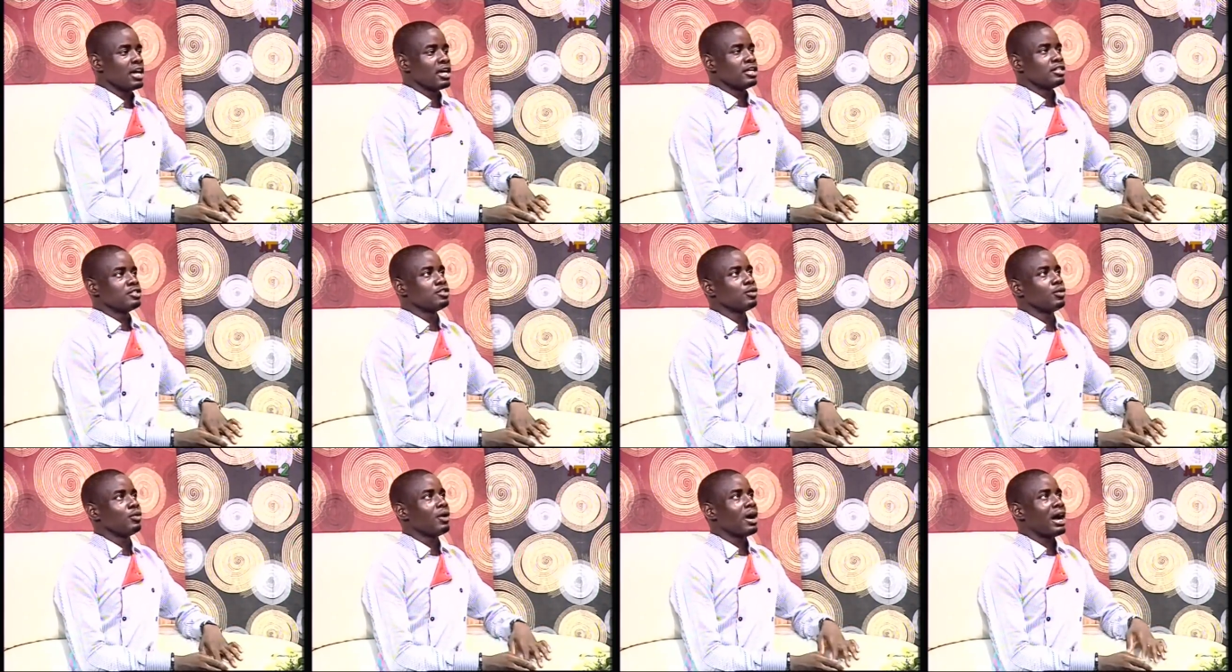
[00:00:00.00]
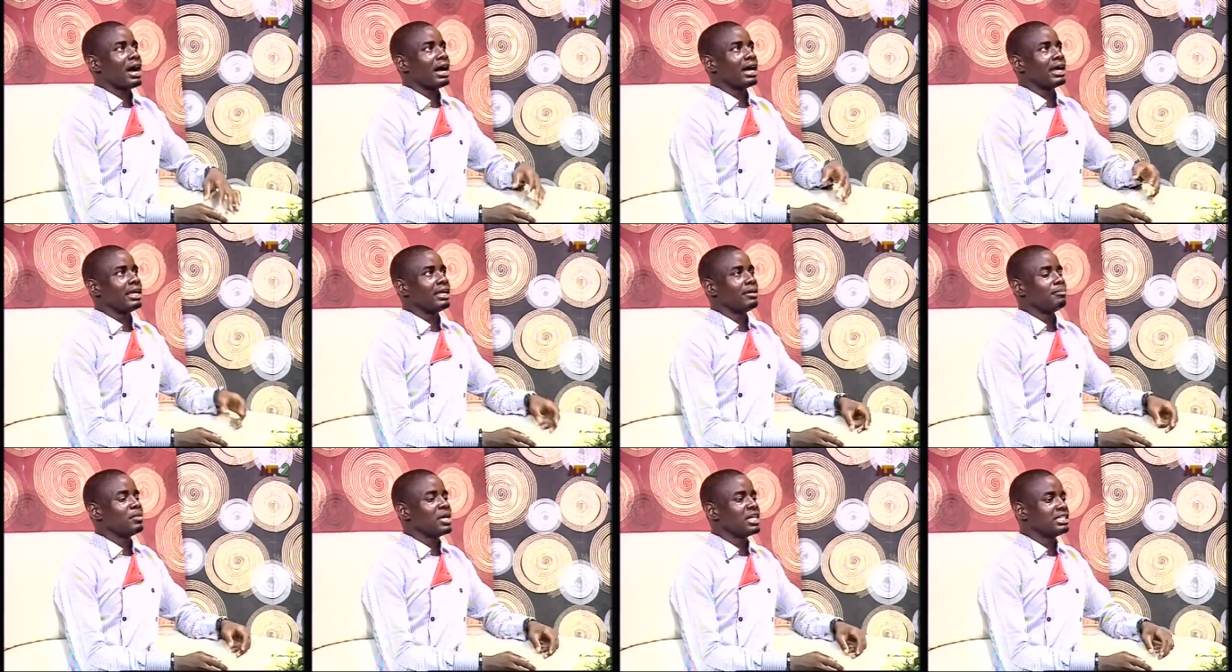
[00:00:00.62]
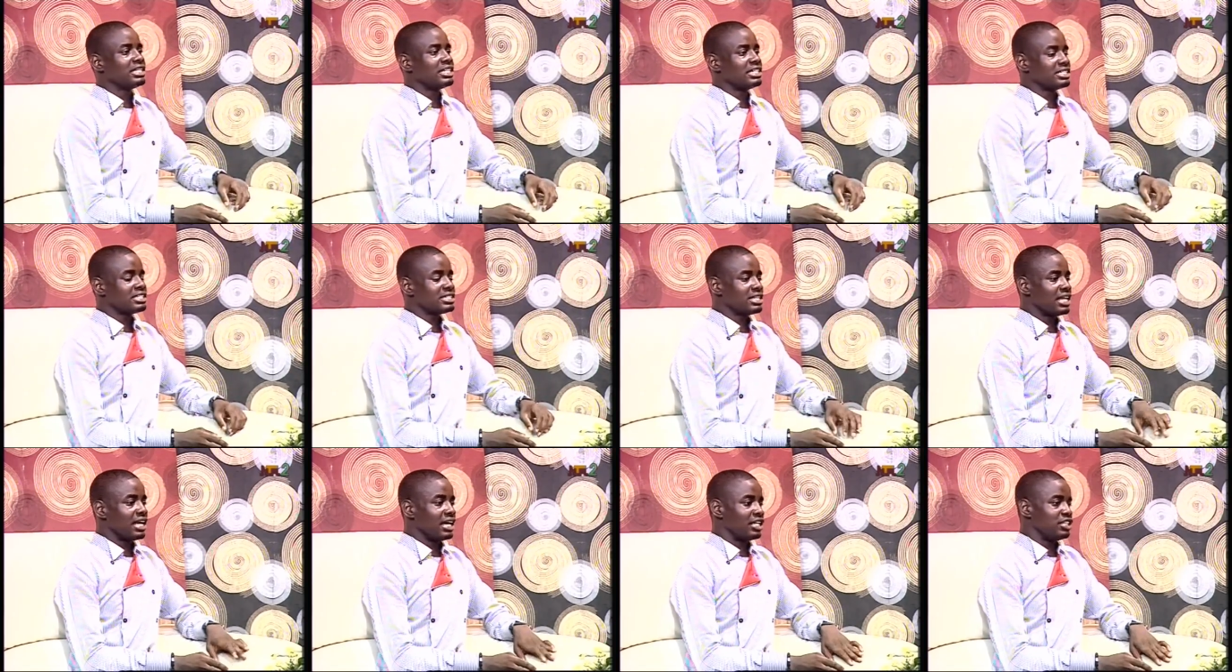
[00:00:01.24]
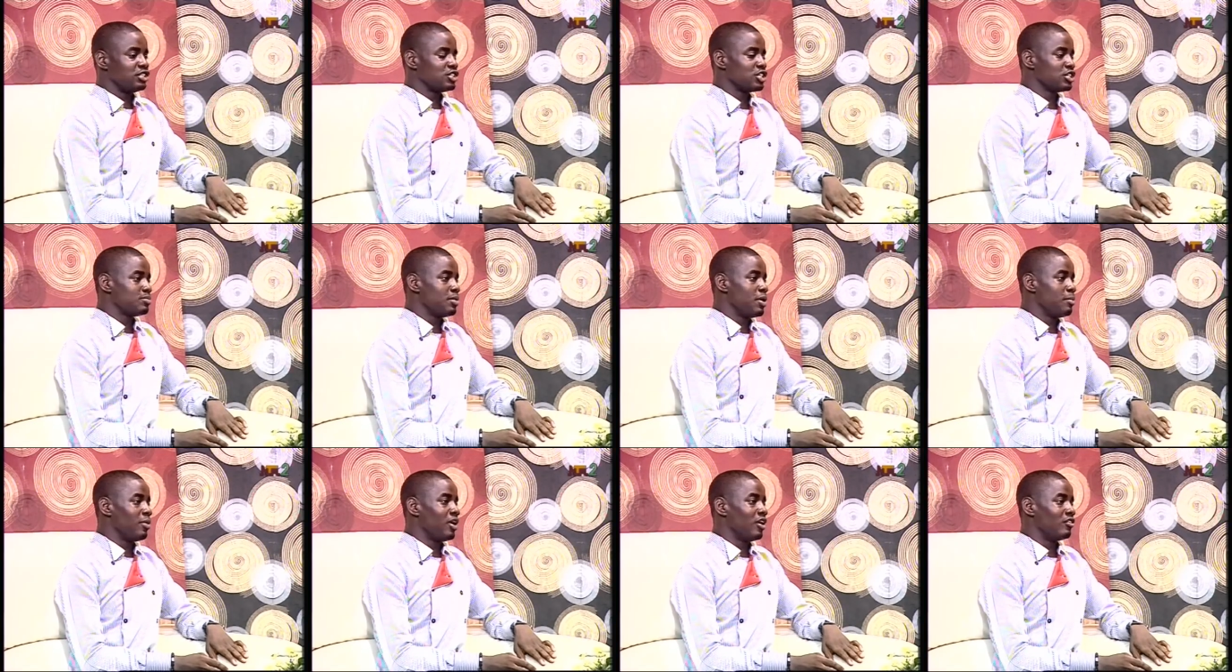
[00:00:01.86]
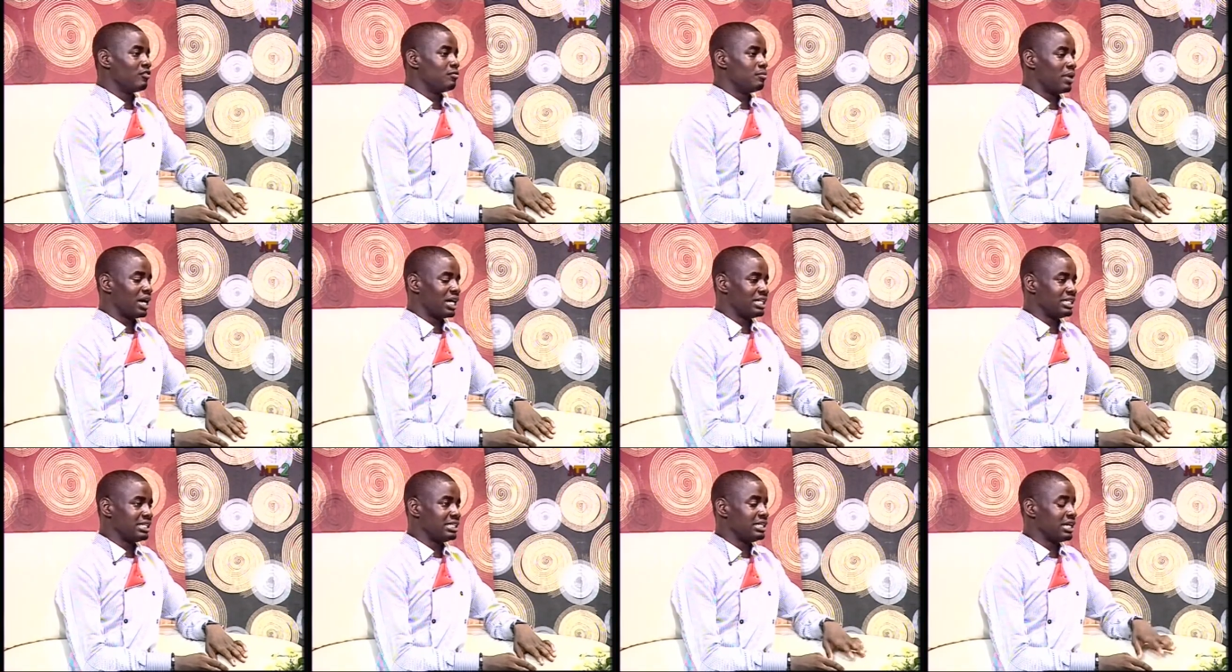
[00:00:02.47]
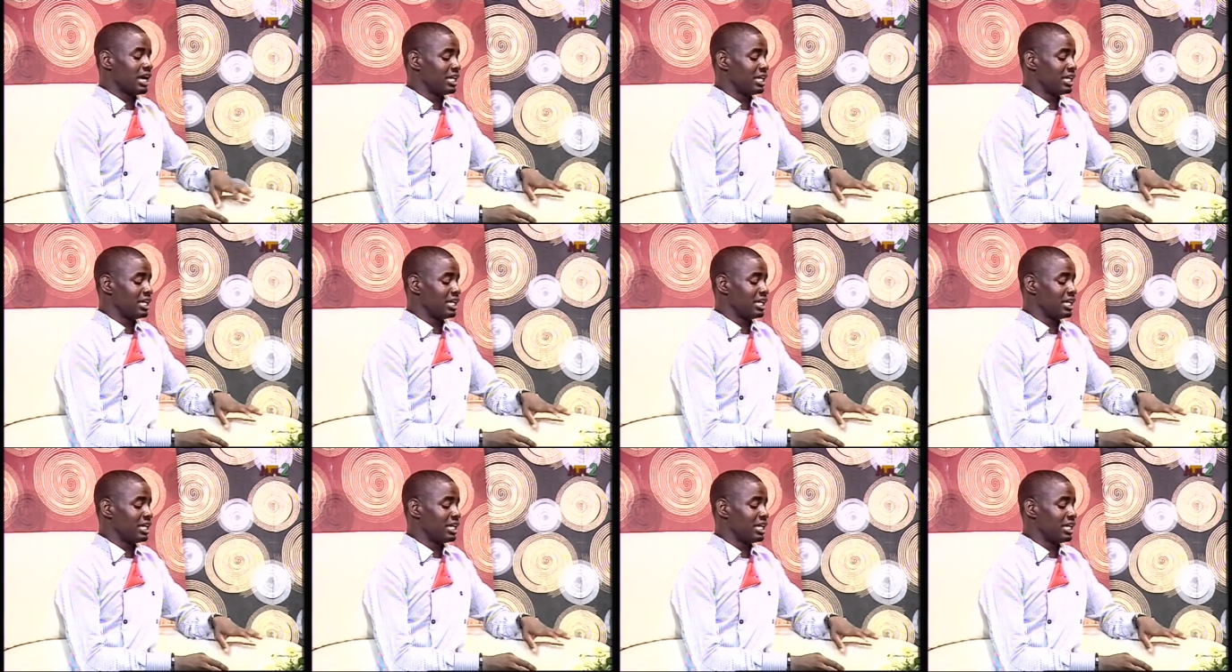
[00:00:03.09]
So I met this uh, church member of mine.